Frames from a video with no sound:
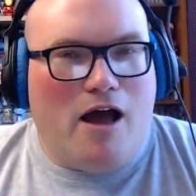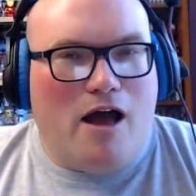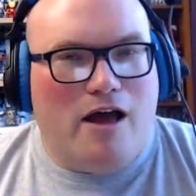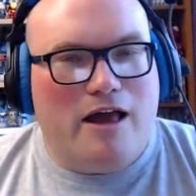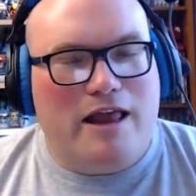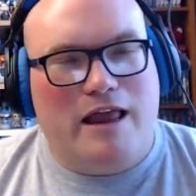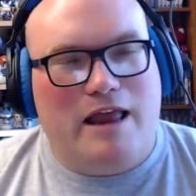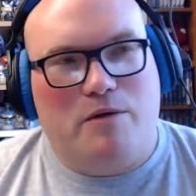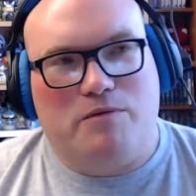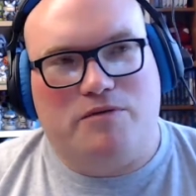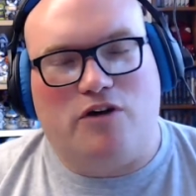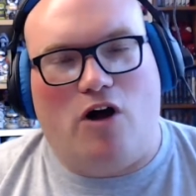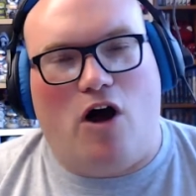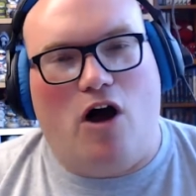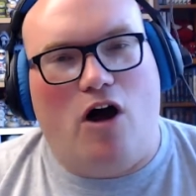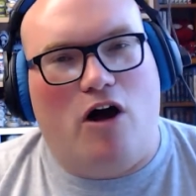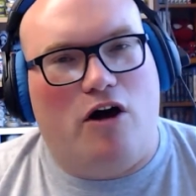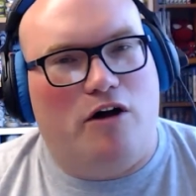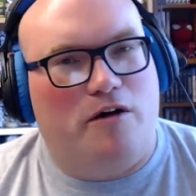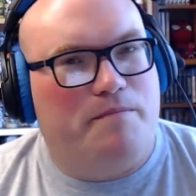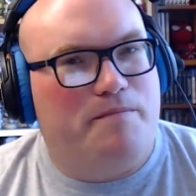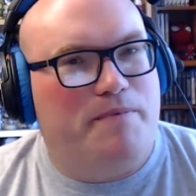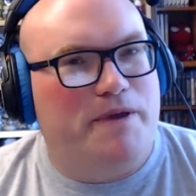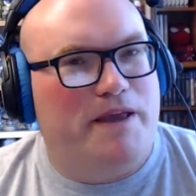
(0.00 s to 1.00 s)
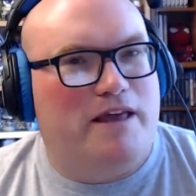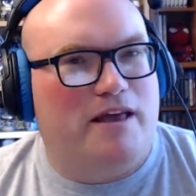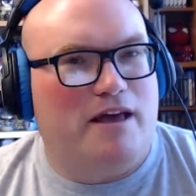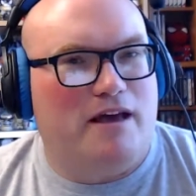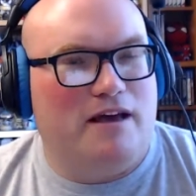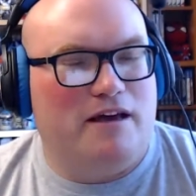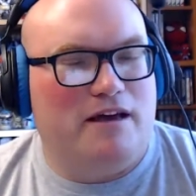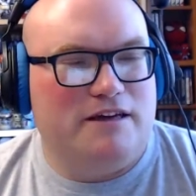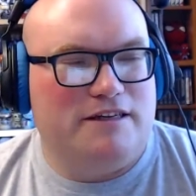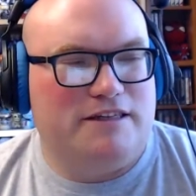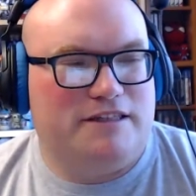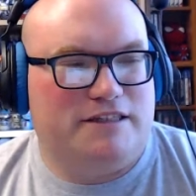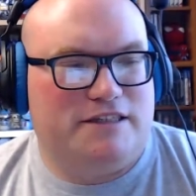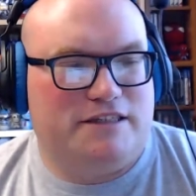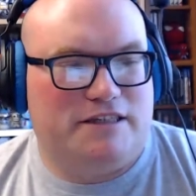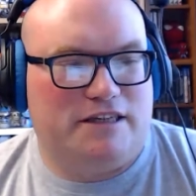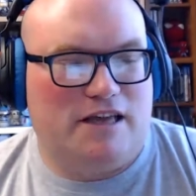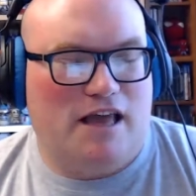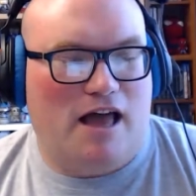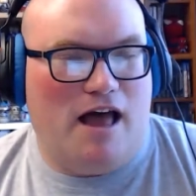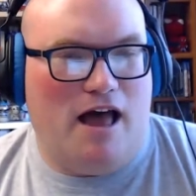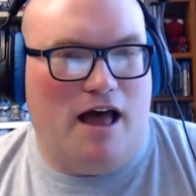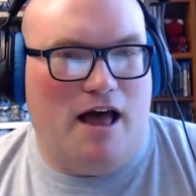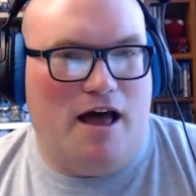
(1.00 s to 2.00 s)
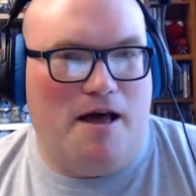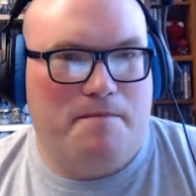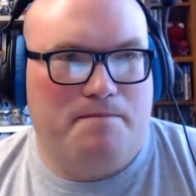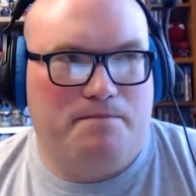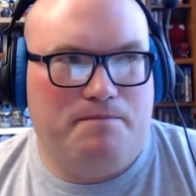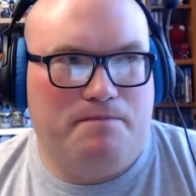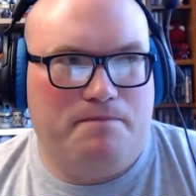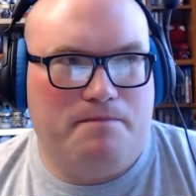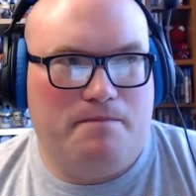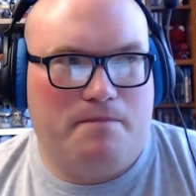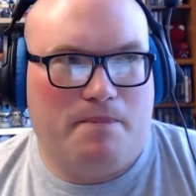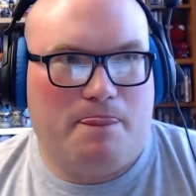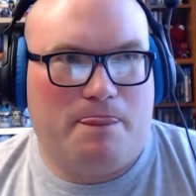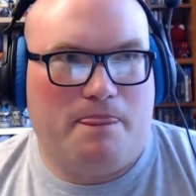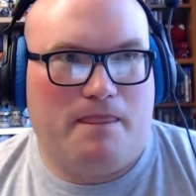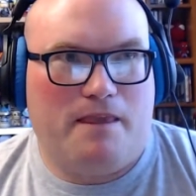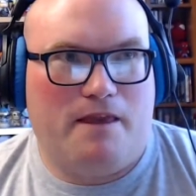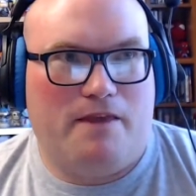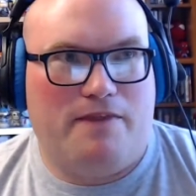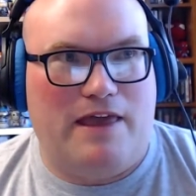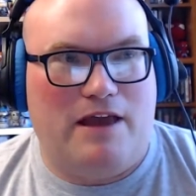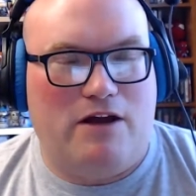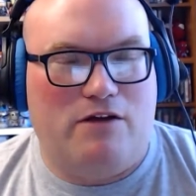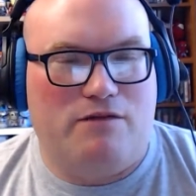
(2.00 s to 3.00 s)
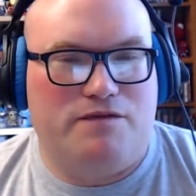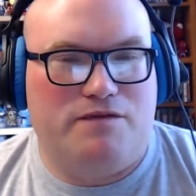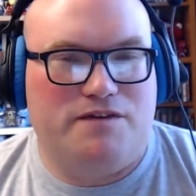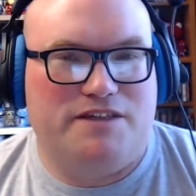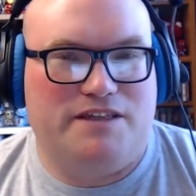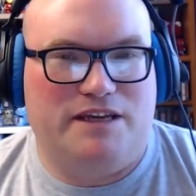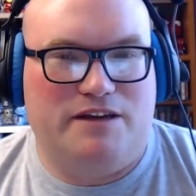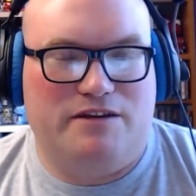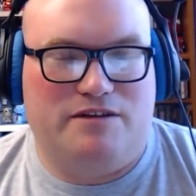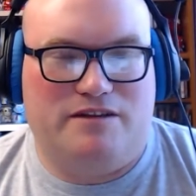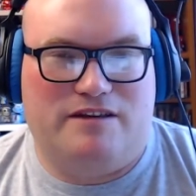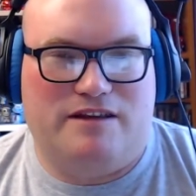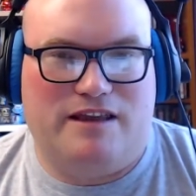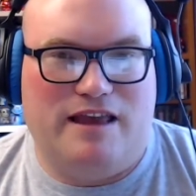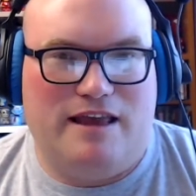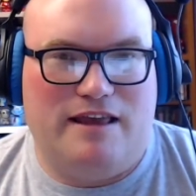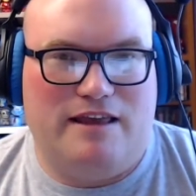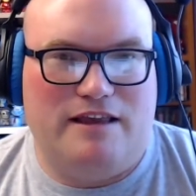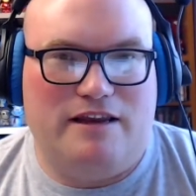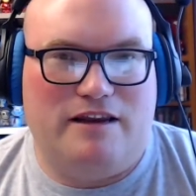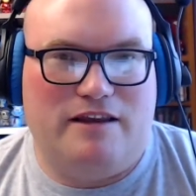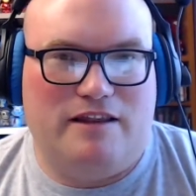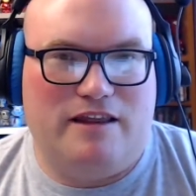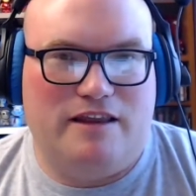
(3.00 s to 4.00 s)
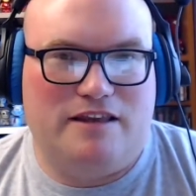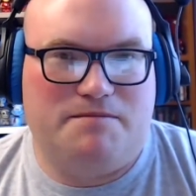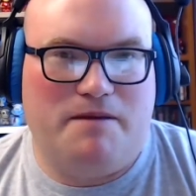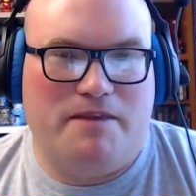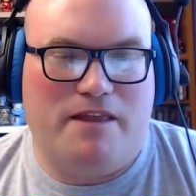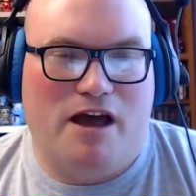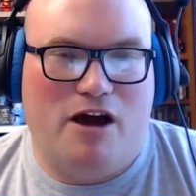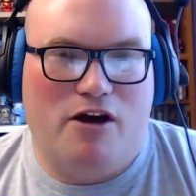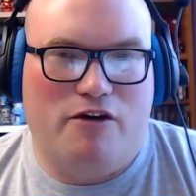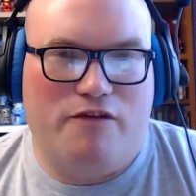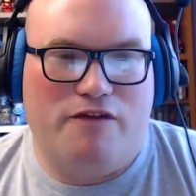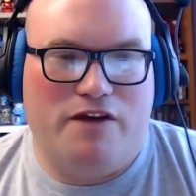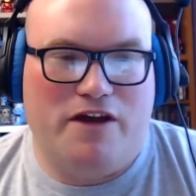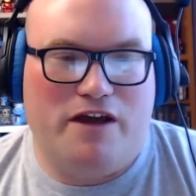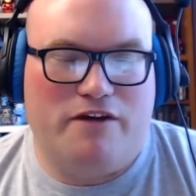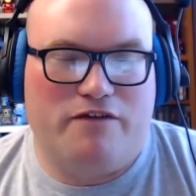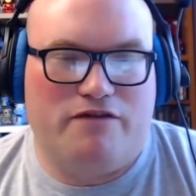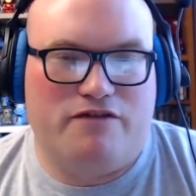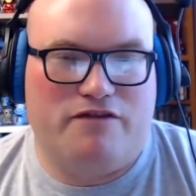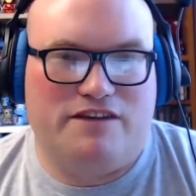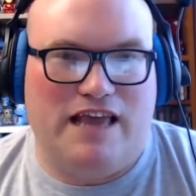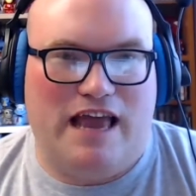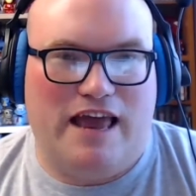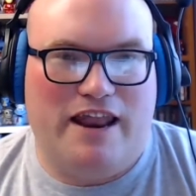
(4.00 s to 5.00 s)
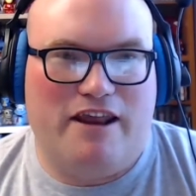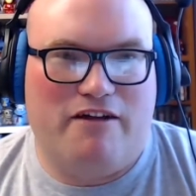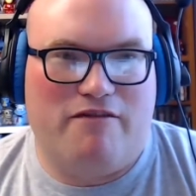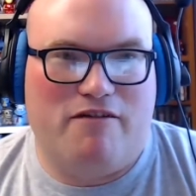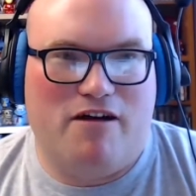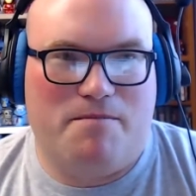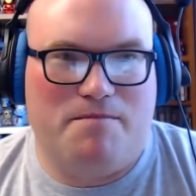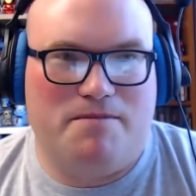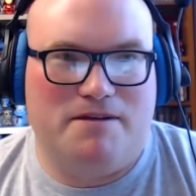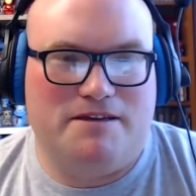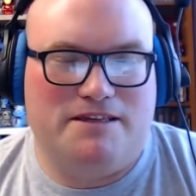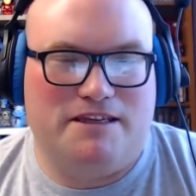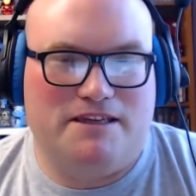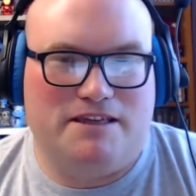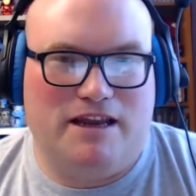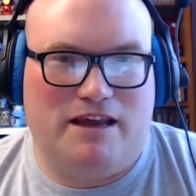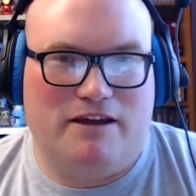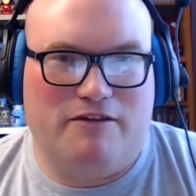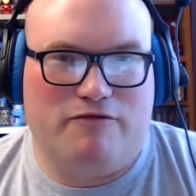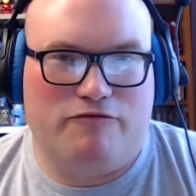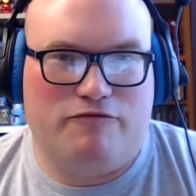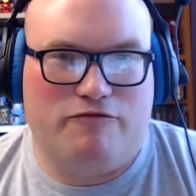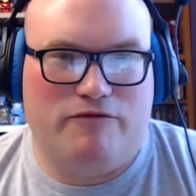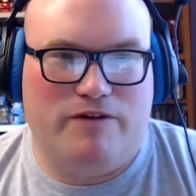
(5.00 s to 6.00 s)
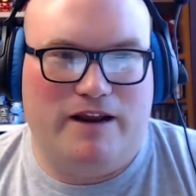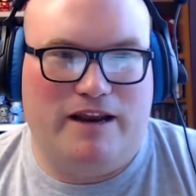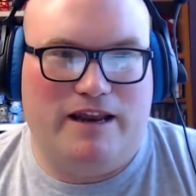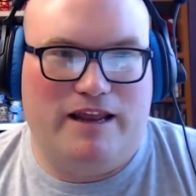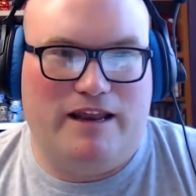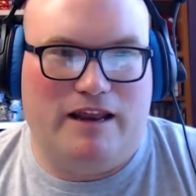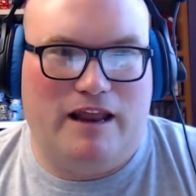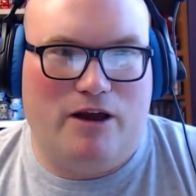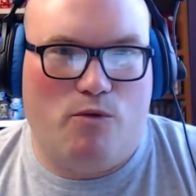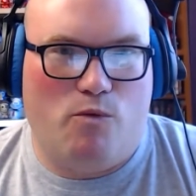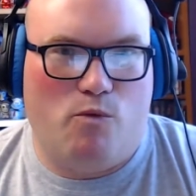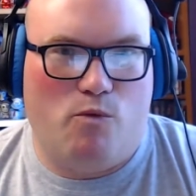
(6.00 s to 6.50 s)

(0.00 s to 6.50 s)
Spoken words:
It was odd because they obviously, they spent the whole thing of setting her up as this like really like